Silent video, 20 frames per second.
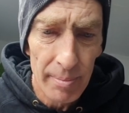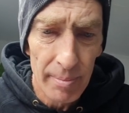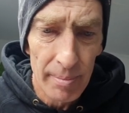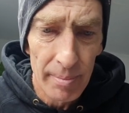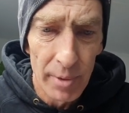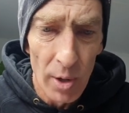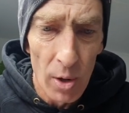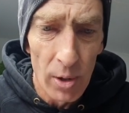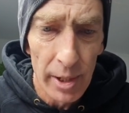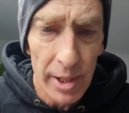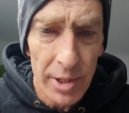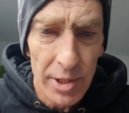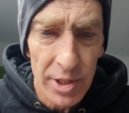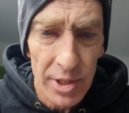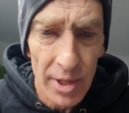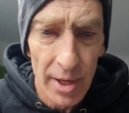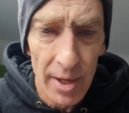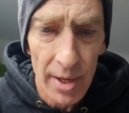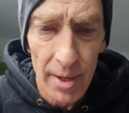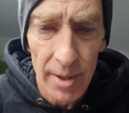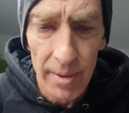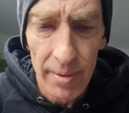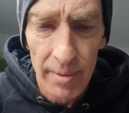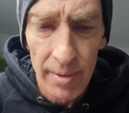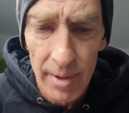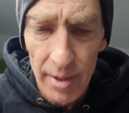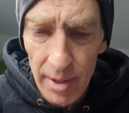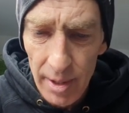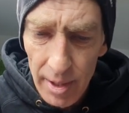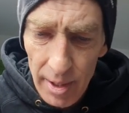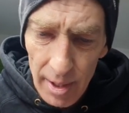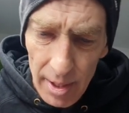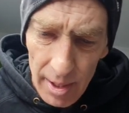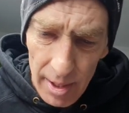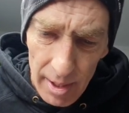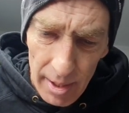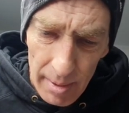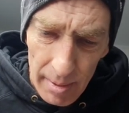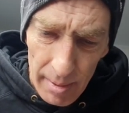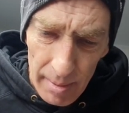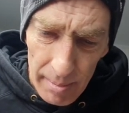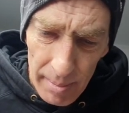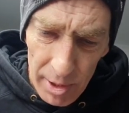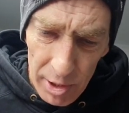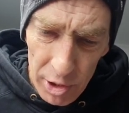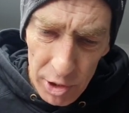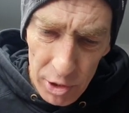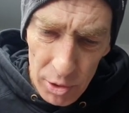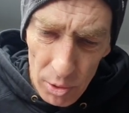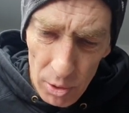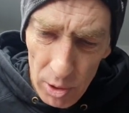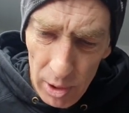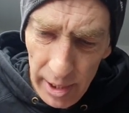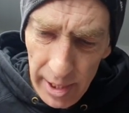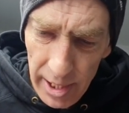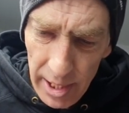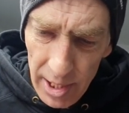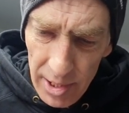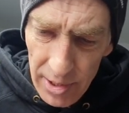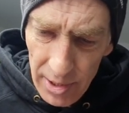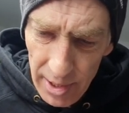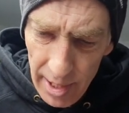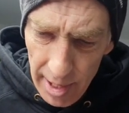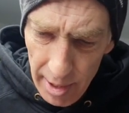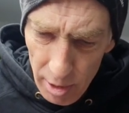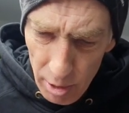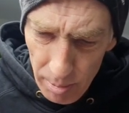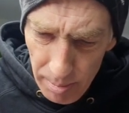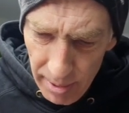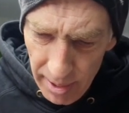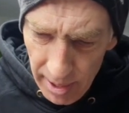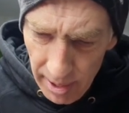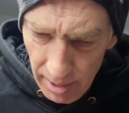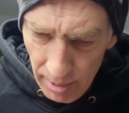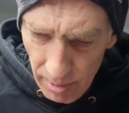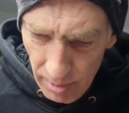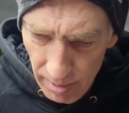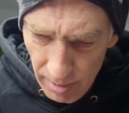knowledge, so... but surely isn't helping.